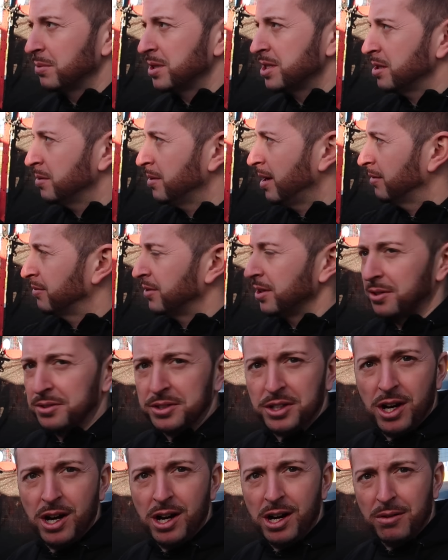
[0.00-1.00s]
We do have the
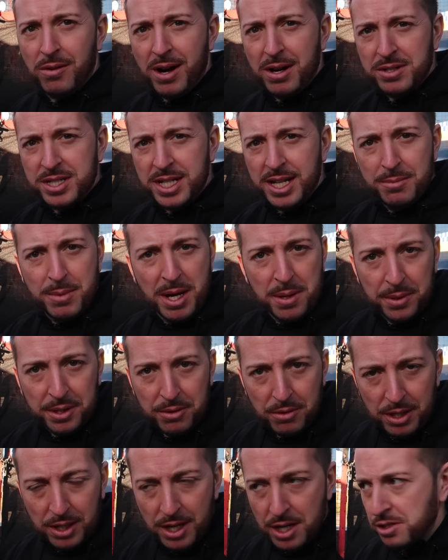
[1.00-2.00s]
odd car around here, maybe they're on